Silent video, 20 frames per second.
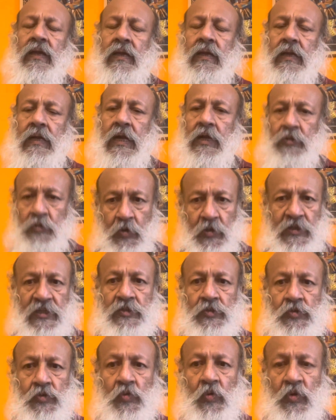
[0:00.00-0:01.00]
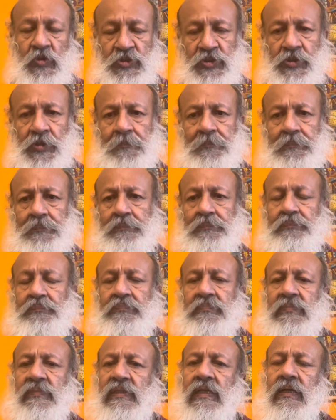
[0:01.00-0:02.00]
According to Osho,
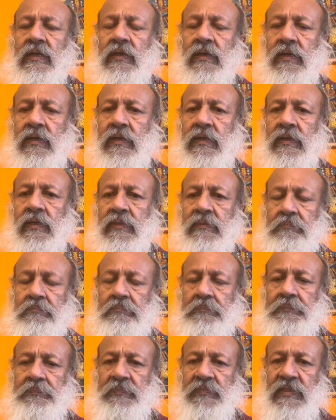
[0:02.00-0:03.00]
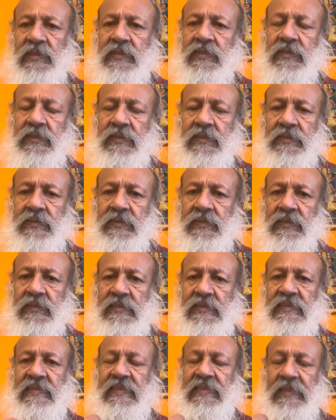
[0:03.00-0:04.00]
the
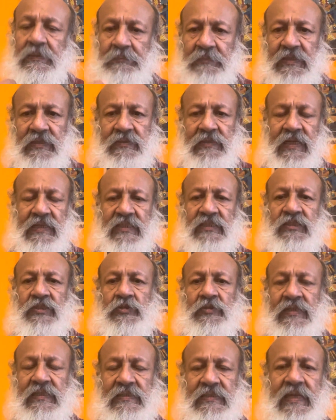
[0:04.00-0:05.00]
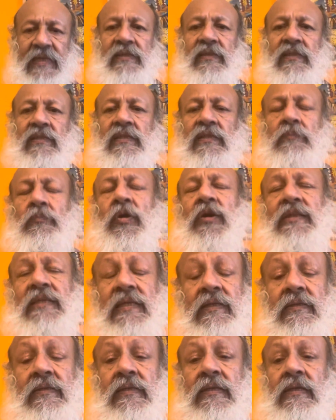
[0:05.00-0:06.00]
semen that is retained in the
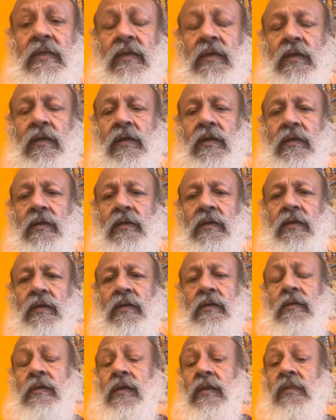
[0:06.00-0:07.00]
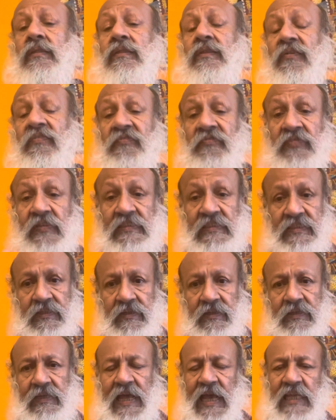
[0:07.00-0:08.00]
body, the
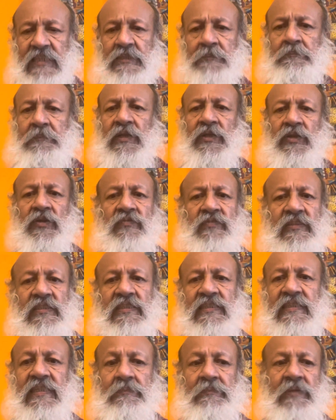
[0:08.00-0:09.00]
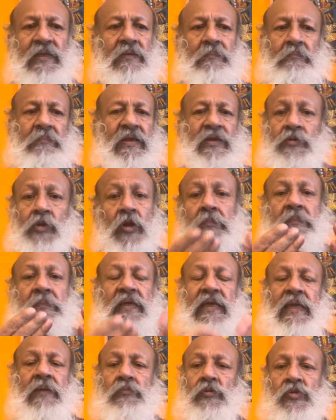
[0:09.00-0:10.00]
physical aspect of the semen may not
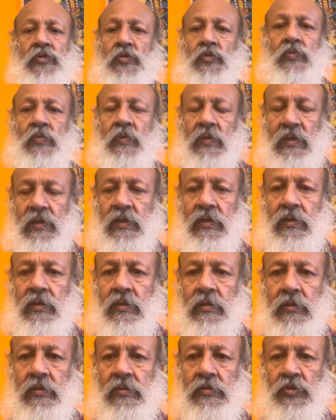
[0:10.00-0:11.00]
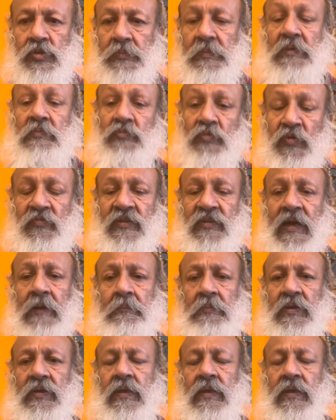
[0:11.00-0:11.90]
be able to be moved up,